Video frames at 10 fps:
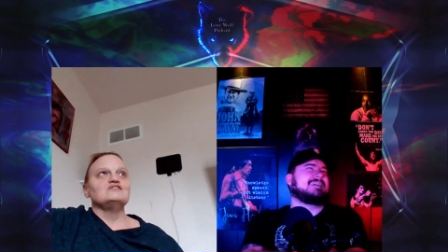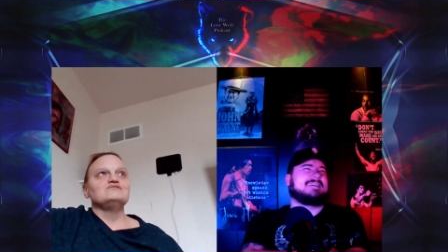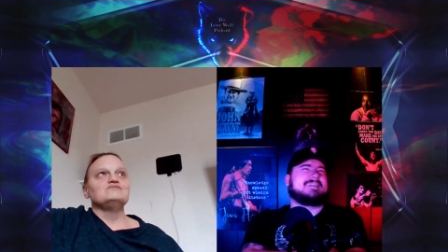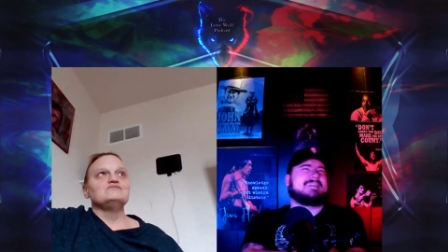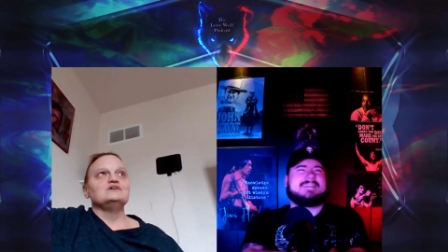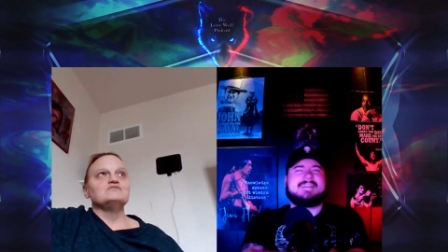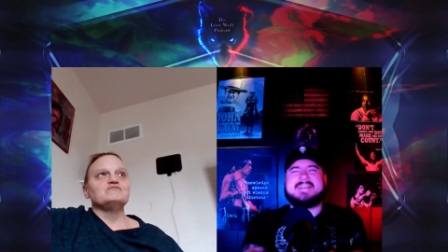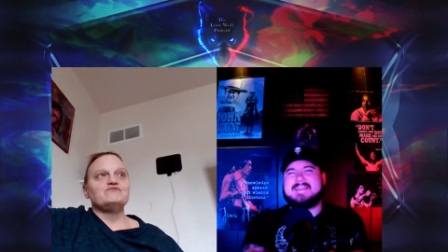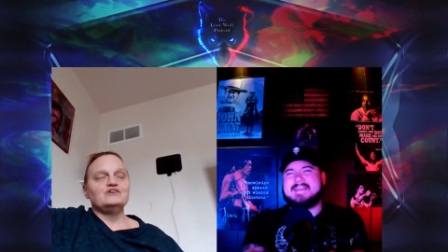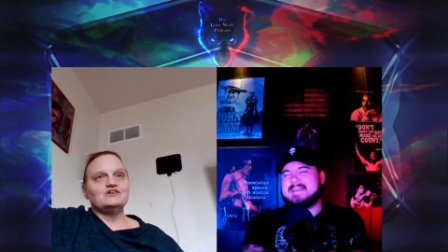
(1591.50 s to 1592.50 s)
of
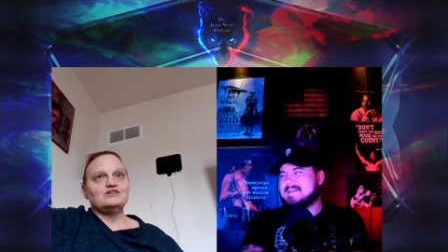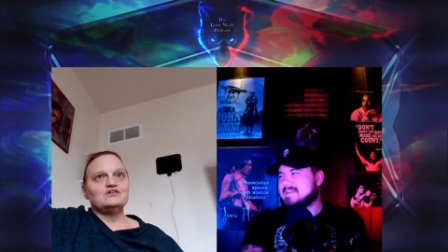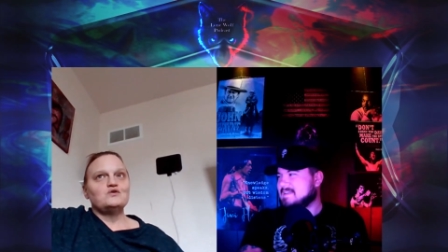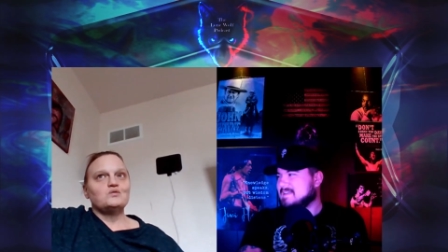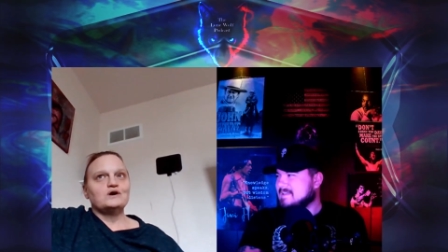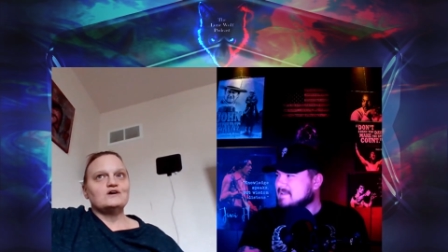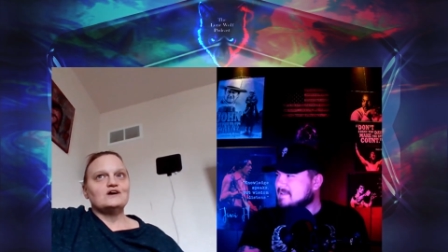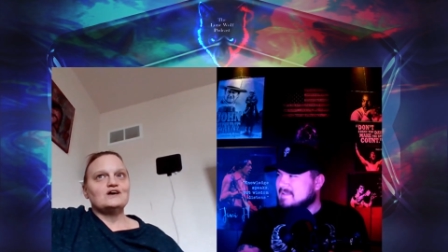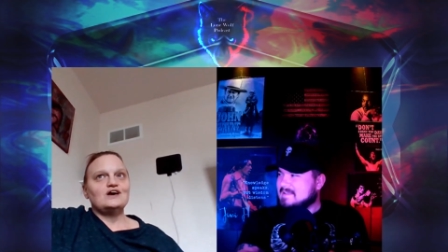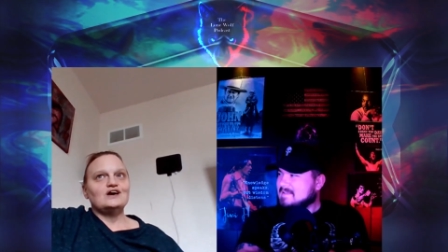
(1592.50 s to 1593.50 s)
Phil
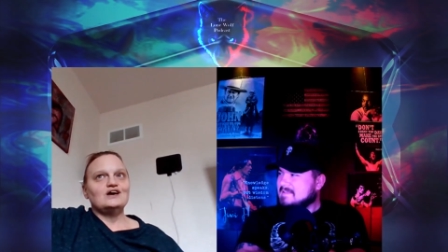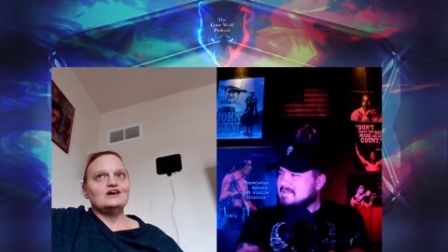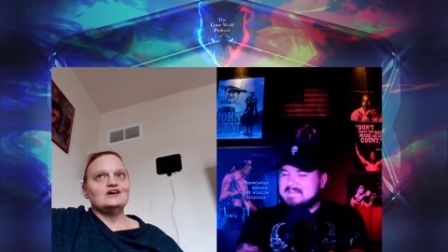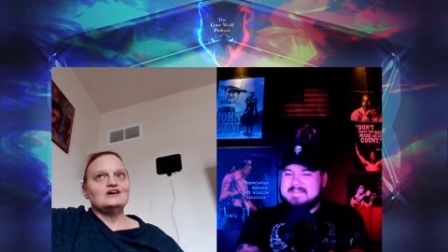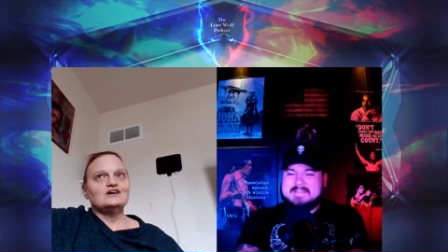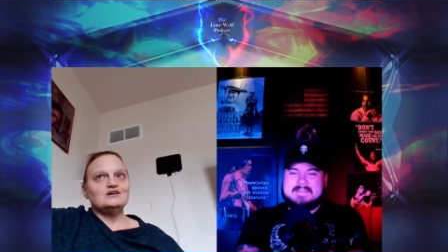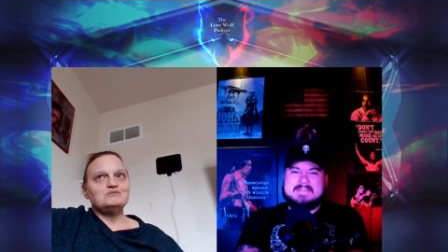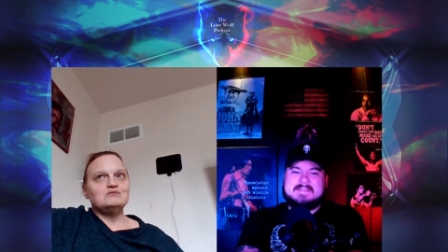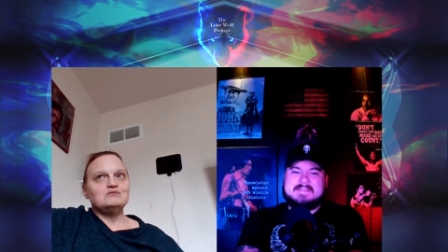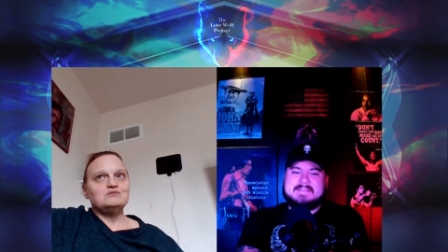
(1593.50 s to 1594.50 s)
wearing a
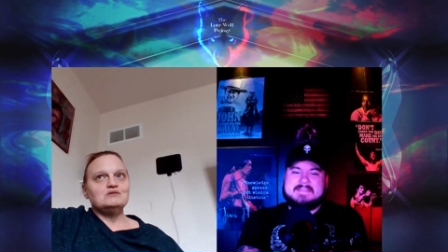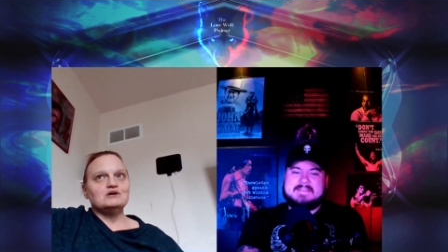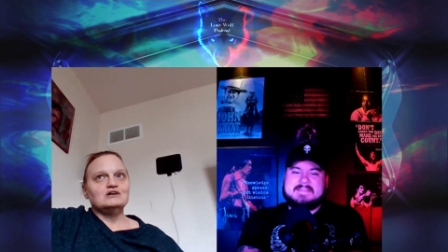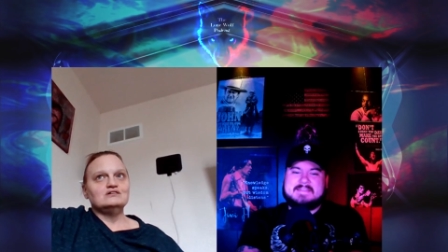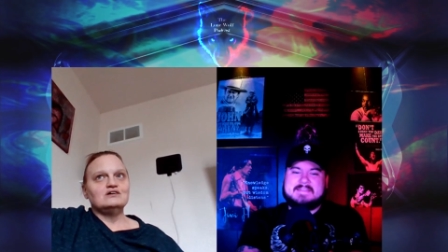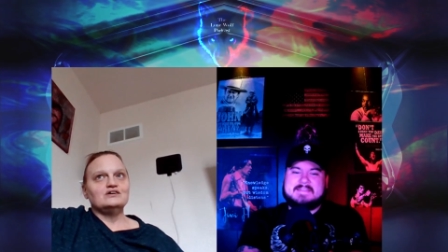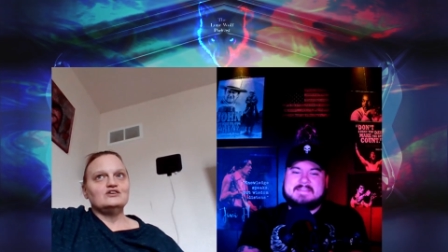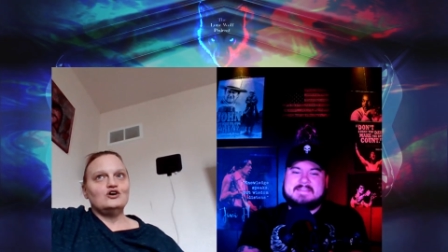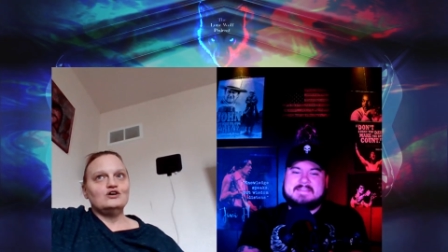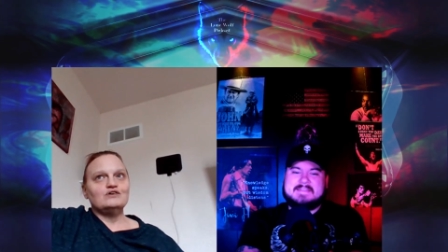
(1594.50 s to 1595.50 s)
MPP button
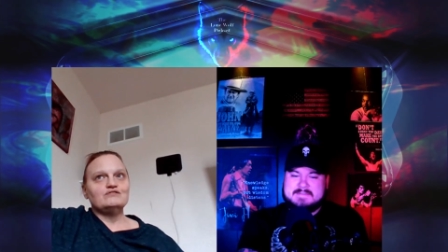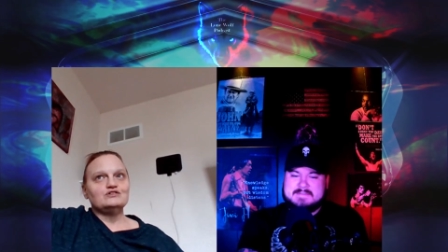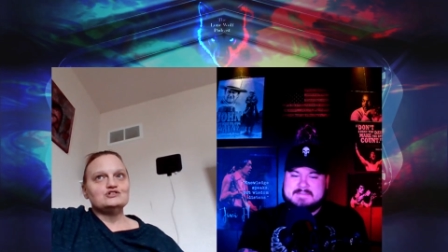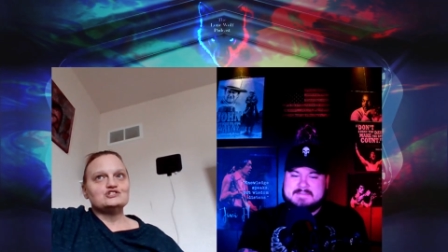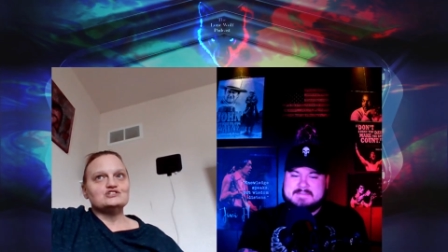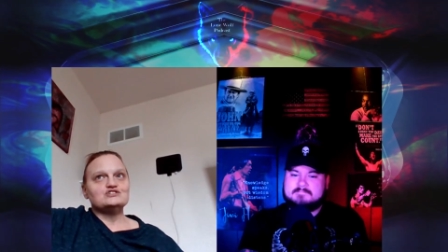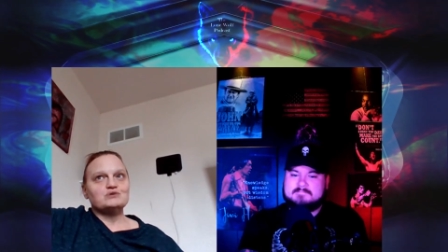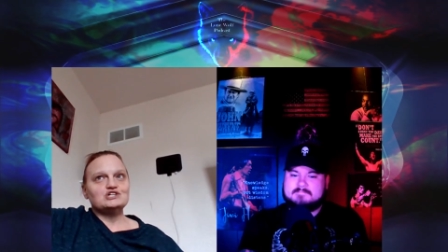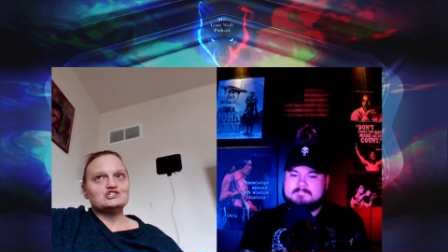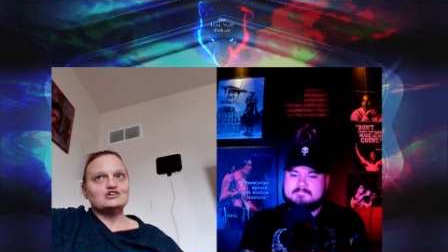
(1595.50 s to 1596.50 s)
on an Our Revolution
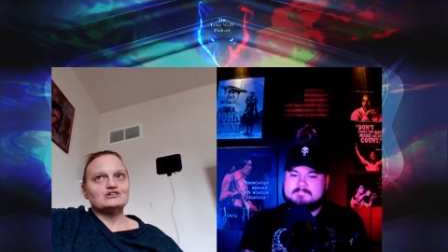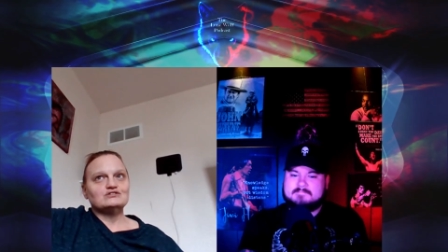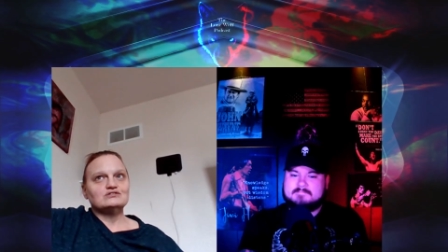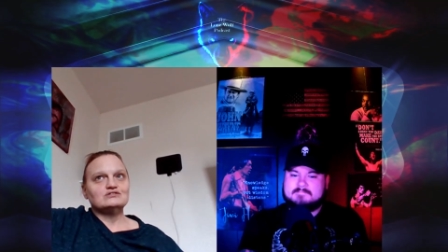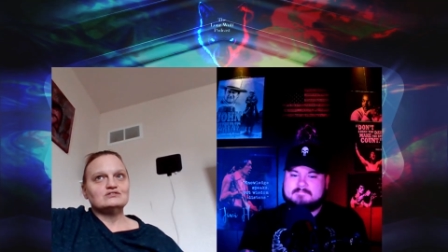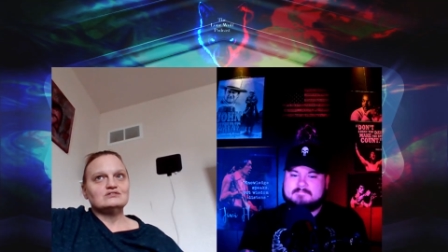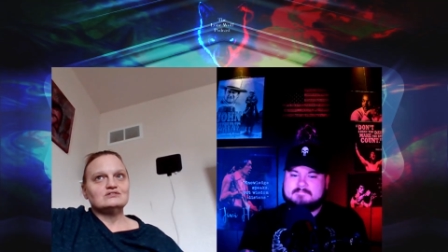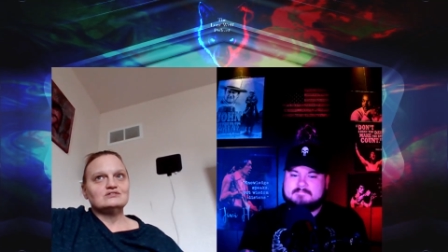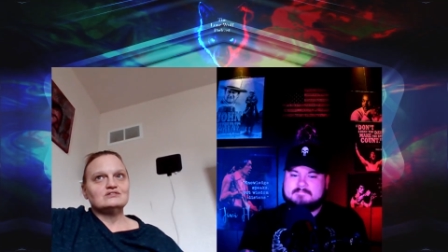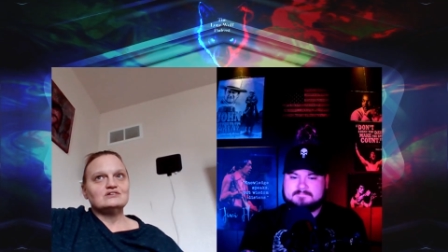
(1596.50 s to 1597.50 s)
sweatshirt
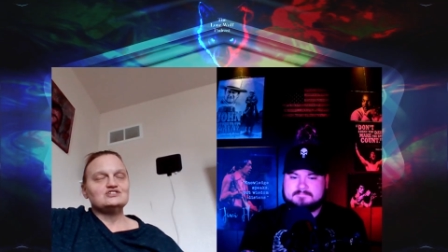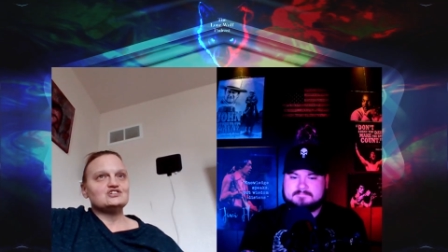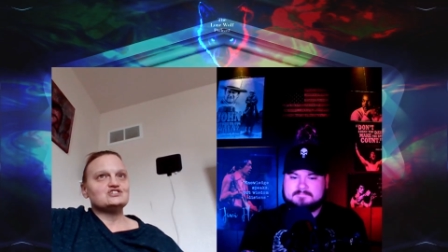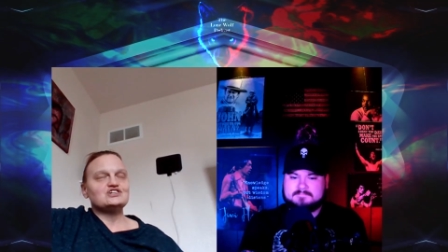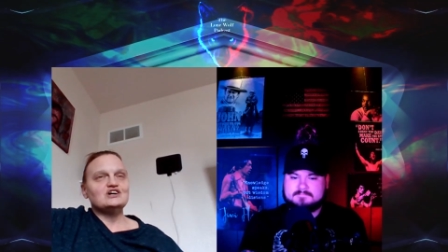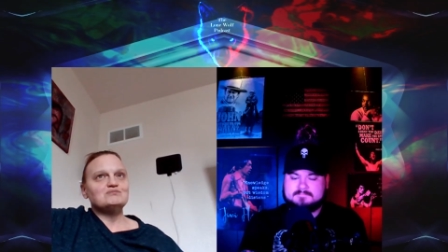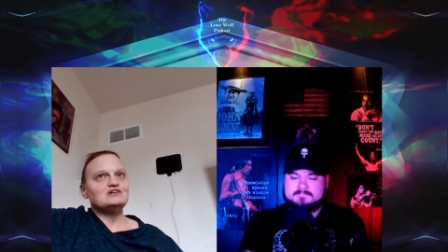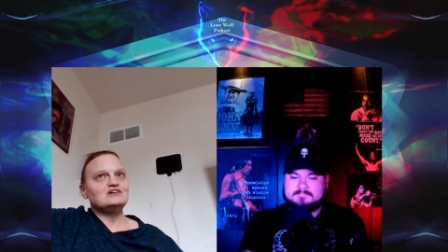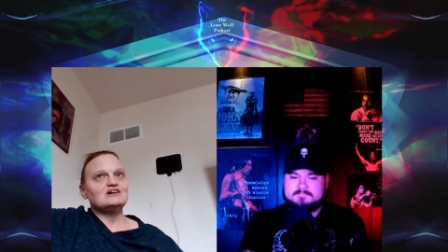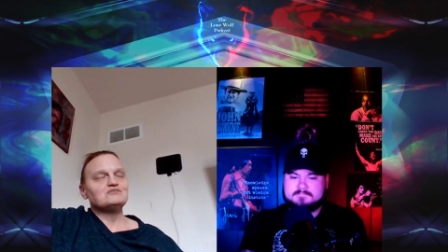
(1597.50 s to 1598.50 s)
just
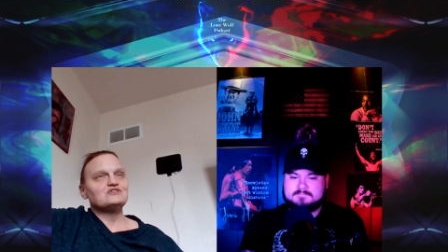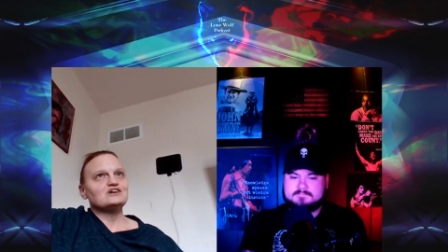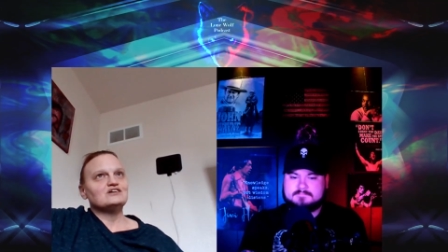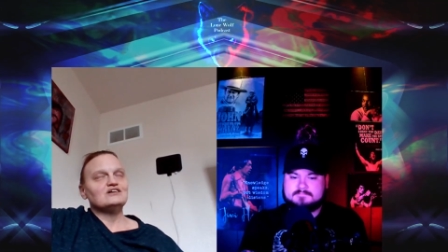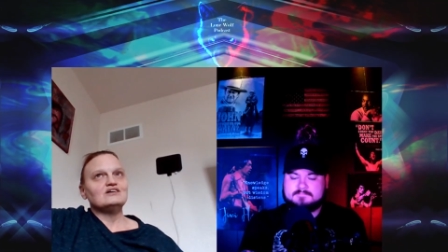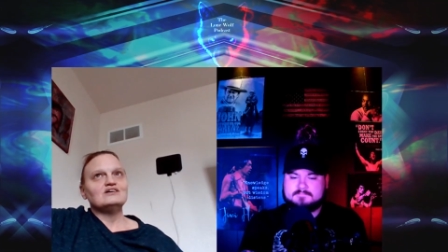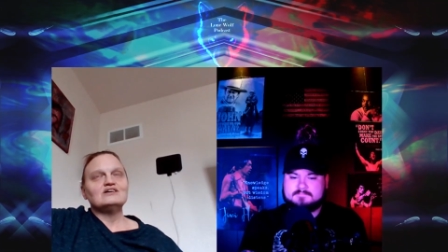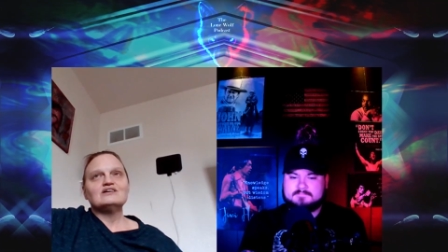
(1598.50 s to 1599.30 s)
hit me. I'm thinking,